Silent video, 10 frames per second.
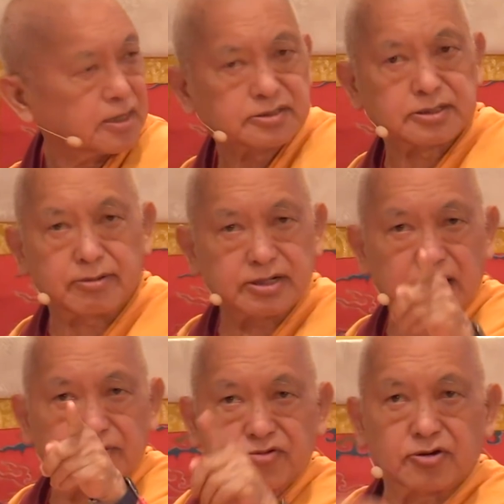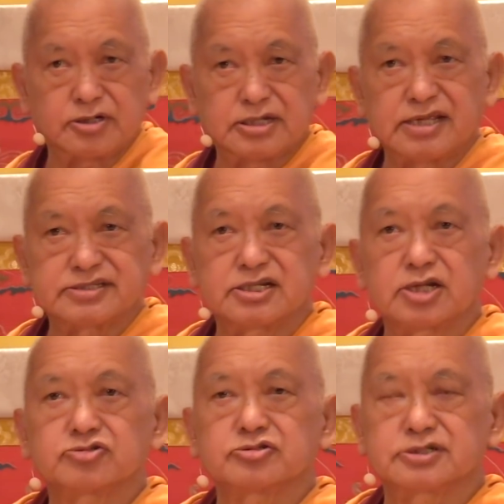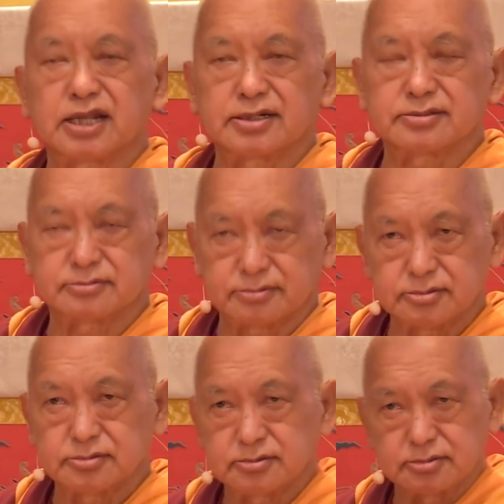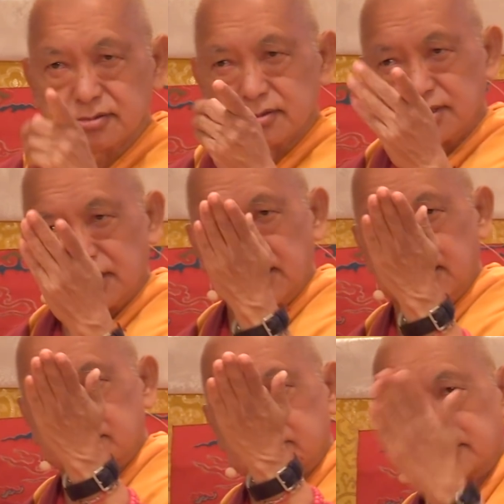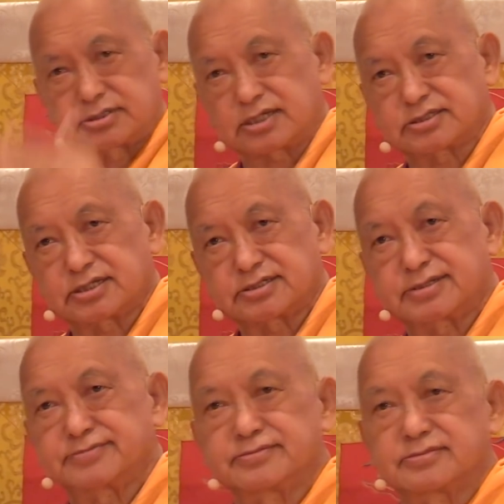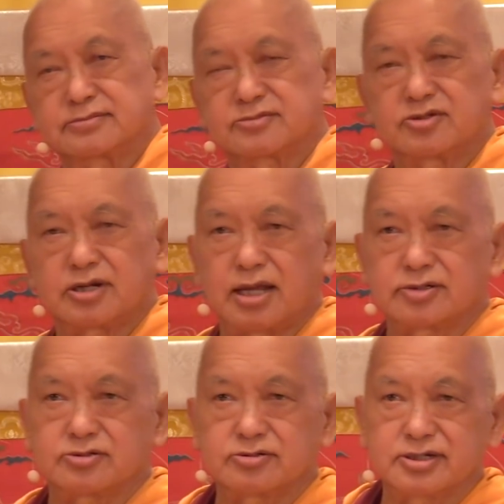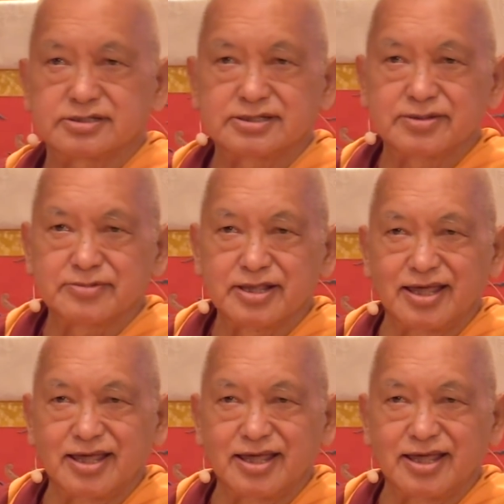That one I forgot yesterday to tell, to suggest him. Sorry, I don't know his name.